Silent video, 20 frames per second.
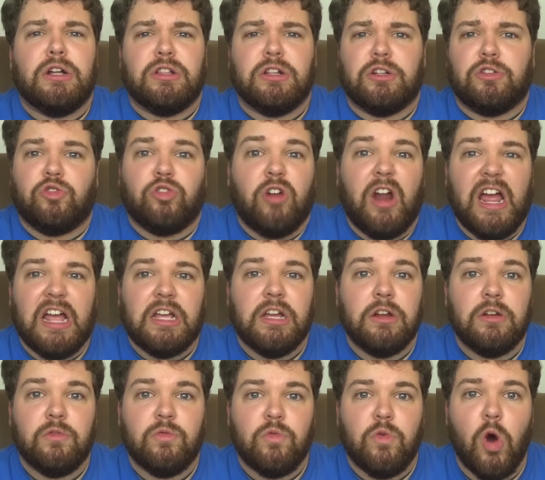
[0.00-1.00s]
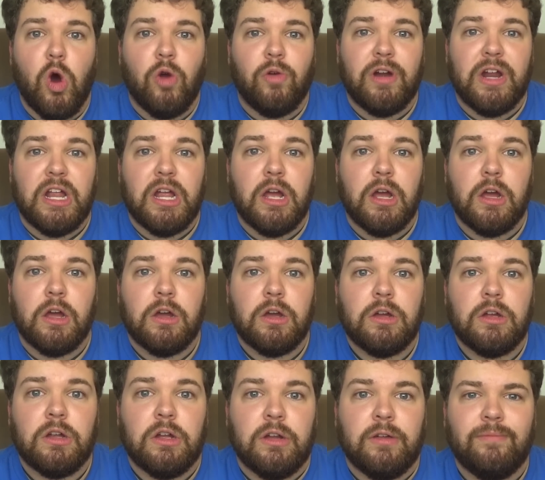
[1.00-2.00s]
the dragon warrior?
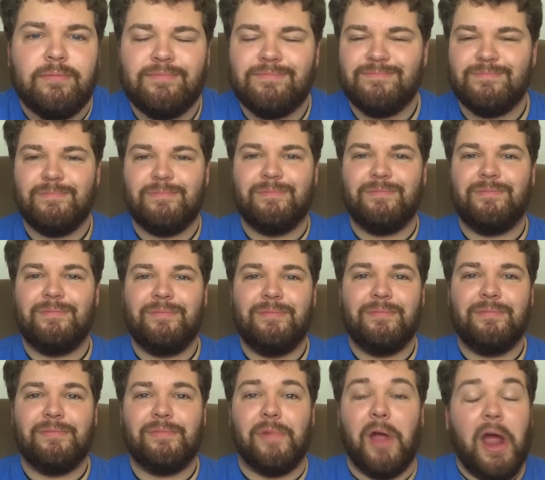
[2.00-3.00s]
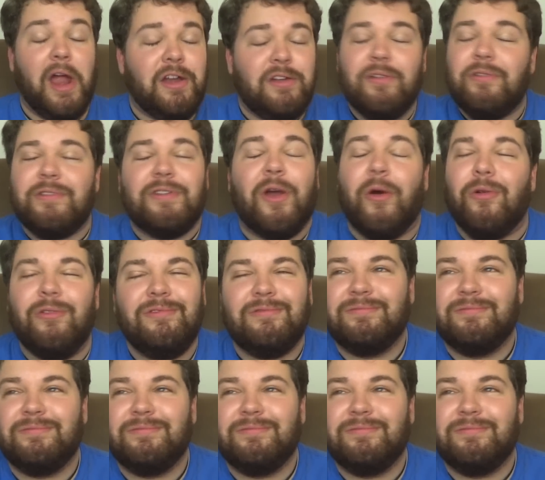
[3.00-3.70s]
I don't know.